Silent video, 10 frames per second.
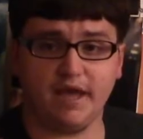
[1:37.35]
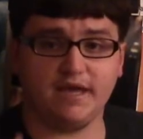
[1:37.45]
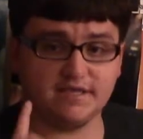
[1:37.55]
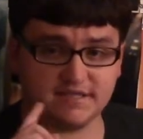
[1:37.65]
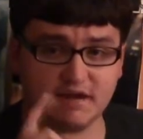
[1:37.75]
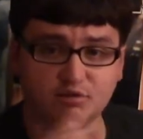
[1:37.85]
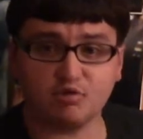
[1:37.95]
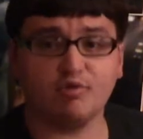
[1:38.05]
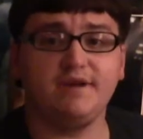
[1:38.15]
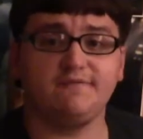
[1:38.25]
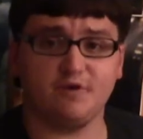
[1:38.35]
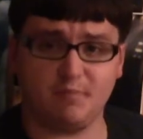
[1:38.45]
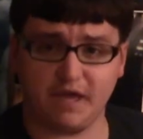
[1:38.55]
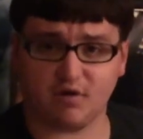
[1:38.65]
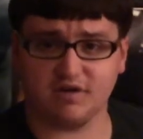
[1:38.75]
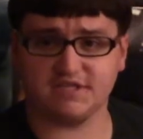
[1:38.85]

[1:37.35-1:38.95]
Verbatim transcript: a South Korean filmmaker,